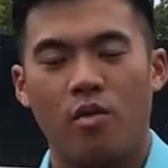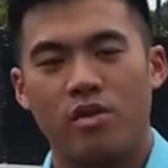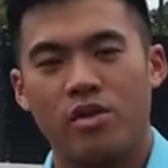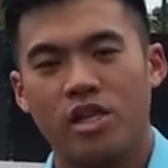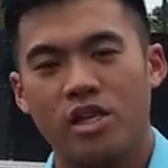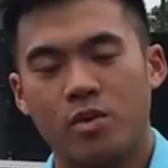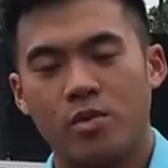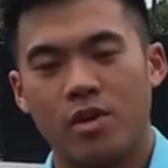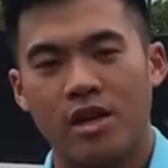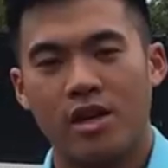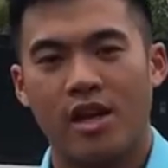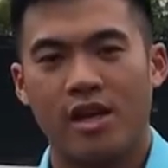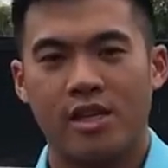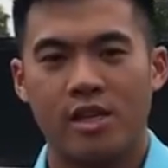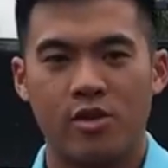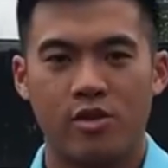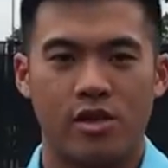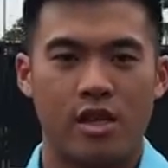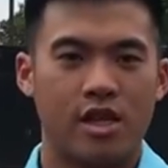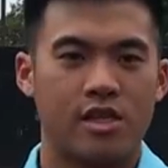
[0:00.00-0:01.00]
this one I like
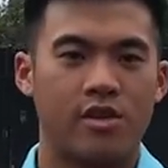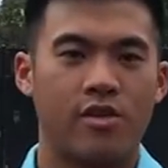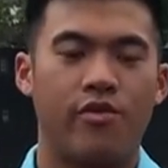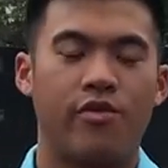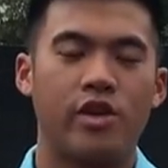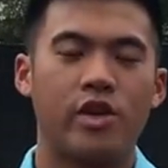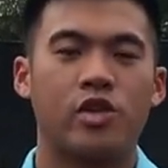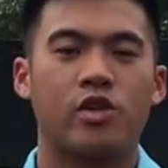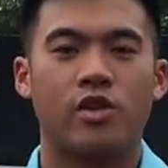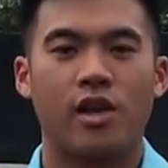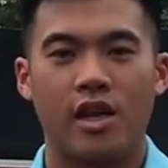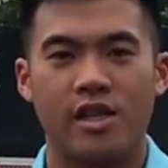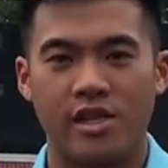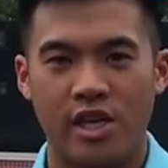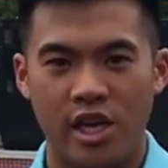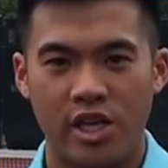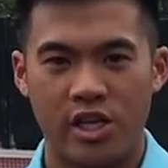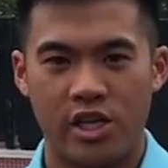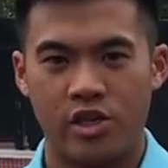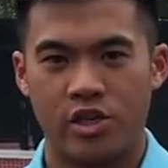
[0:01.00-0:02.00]
to do is it's a
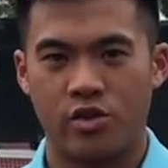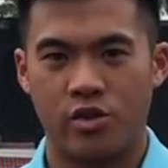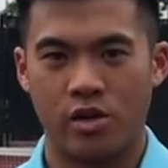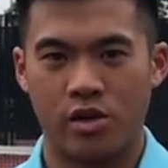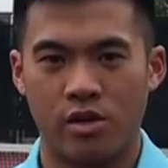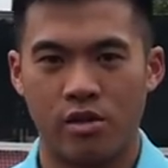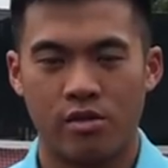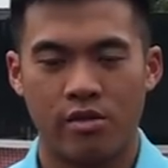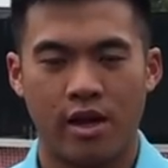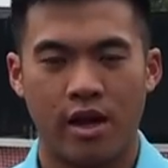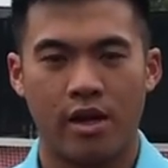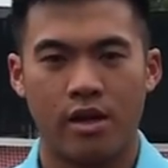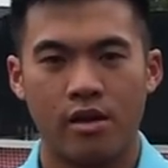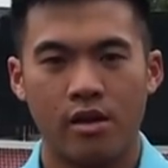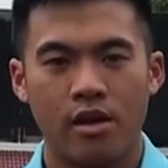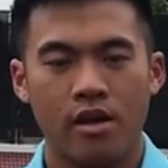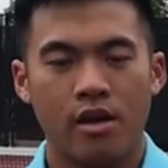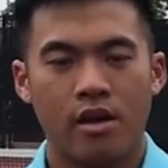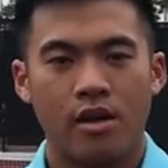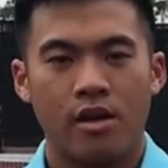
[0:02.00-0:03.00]
visualization drill, okay?
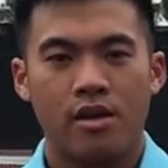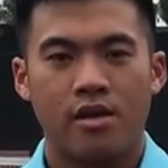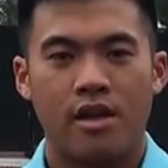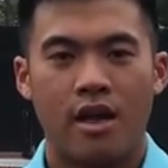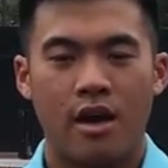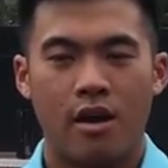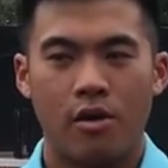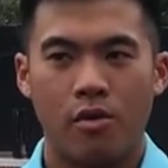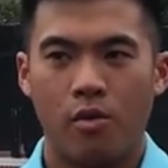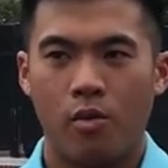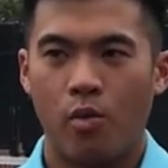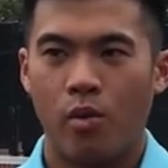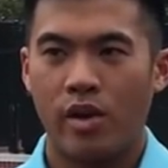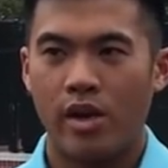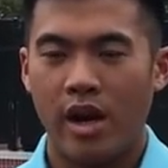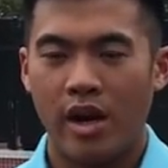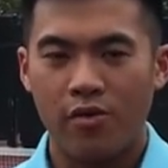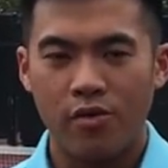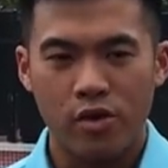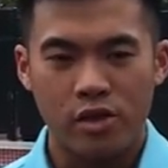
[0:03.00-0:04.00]
Now,
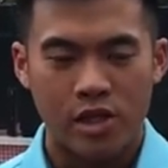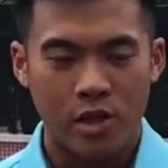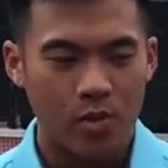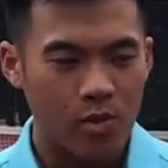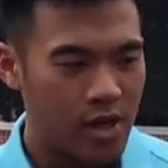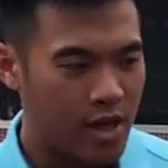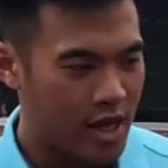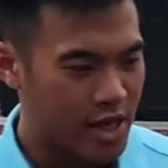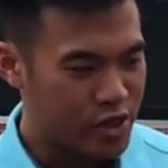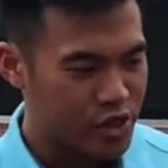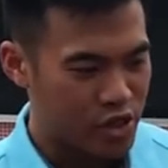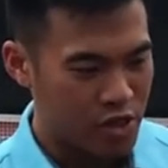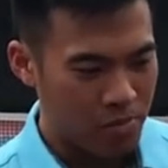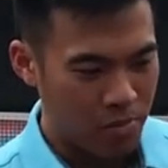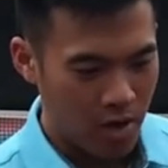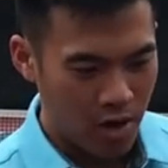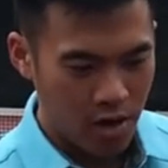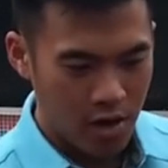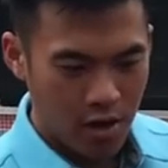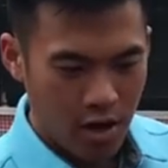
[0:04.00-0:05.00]
whenever someone hits the
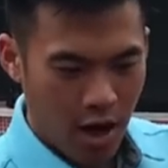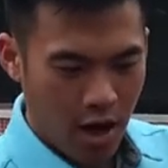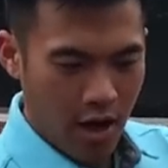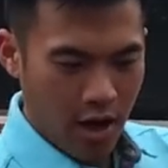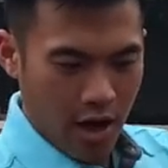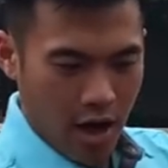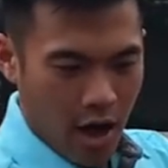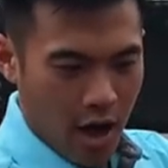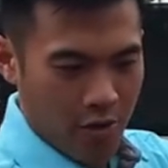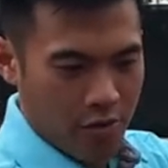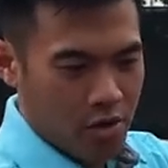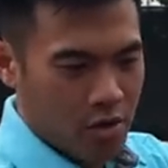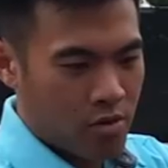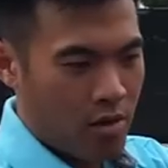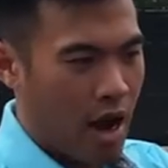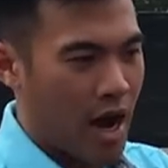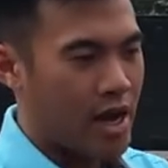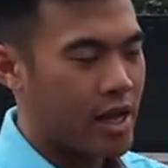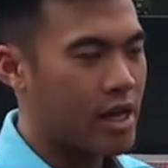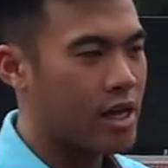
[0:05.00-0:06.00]
ball off their
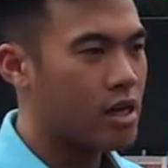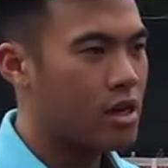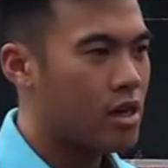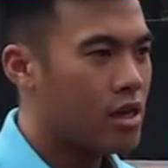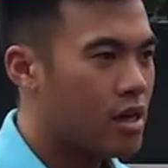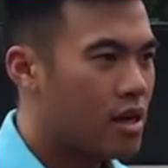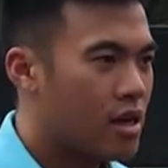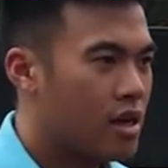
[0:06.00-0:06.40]
racket,